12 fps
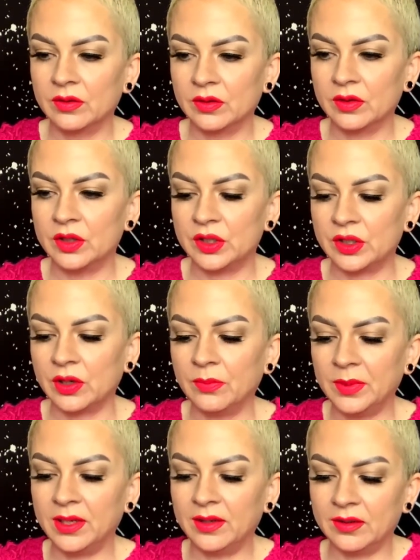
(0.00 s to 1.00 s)
Show
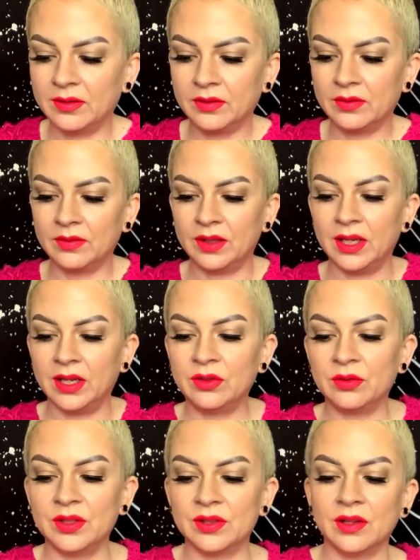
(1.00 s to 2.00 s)
me the end
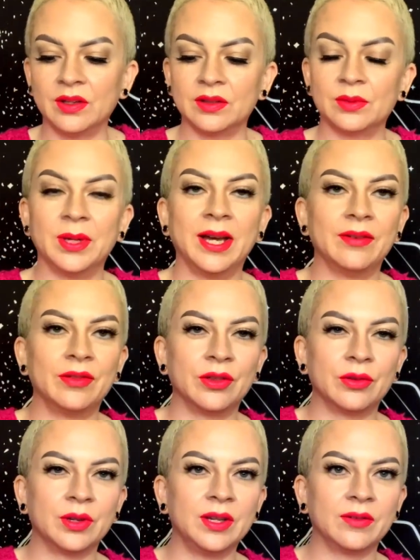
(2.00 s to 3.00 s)
result. We have the
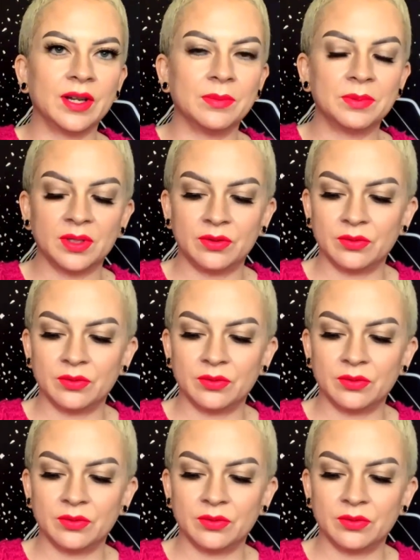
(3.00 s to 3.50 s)
Three of Cups in